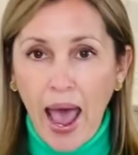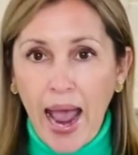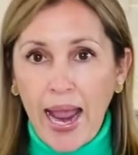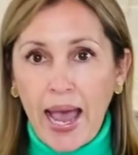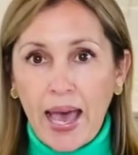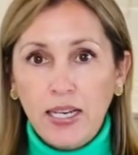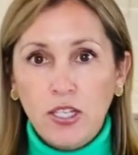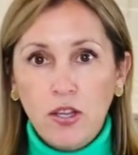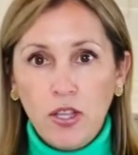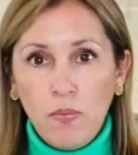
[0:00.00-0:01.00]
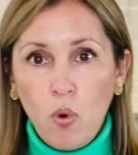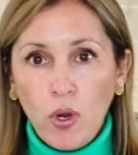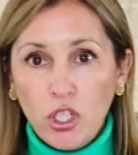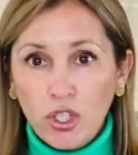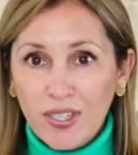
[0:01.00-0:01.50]
and the
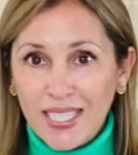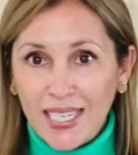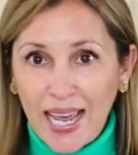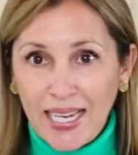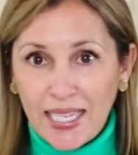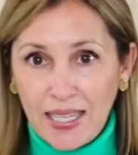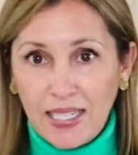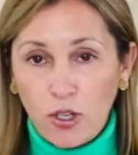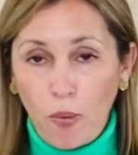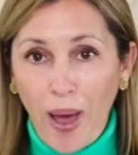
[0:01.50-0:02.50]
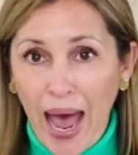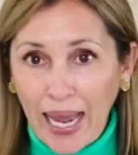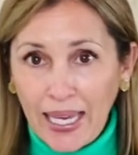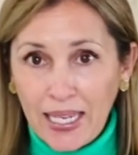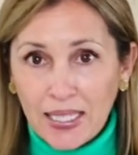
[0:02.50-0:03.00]
moisture stays in these little
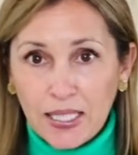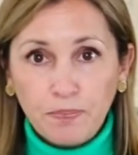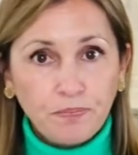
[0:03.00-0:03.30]
packets,